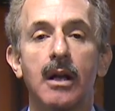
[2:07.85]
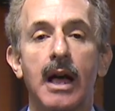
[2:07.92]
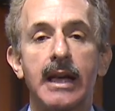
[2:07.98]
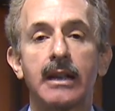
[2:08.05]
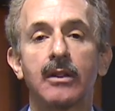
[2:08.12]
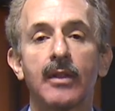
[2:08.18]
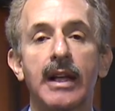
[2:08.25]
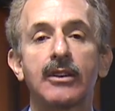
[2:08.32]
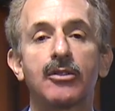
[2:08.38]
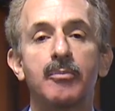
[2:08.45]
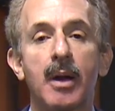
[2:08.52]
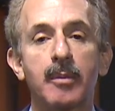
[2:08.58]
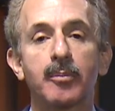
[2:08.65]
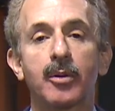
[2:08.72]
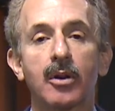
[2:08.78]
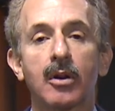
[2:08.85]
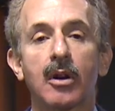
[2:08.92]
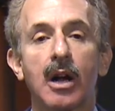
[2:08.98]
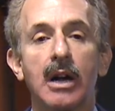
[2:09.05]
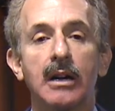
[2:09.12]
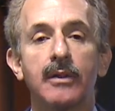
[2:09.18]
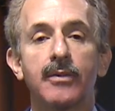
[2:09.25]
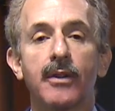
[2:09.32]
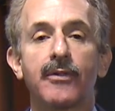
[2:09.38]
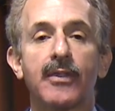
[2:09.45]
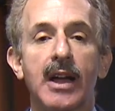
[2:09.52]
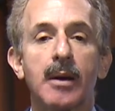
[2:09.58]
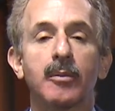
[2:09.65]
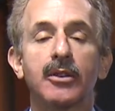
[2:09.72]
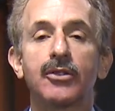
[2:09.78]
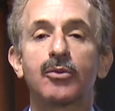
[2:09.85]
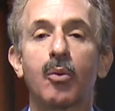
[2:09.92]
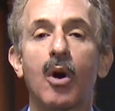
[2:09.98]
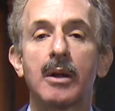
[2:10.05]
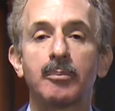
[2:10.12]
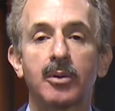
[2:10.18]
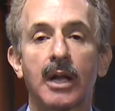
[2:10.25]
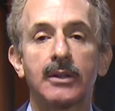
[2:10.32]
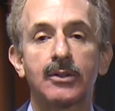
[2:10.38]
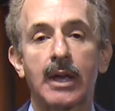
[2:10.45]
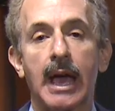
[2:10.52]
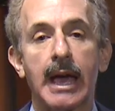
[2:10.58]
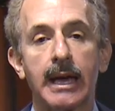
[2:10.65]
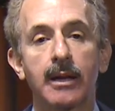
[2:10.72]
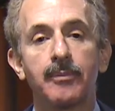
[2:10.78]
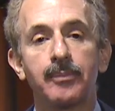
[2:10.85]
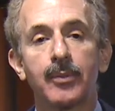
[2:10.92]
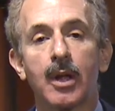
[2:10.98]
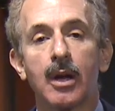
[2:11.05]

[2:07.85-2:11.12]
an alleged member of the family Swan Bloods gang,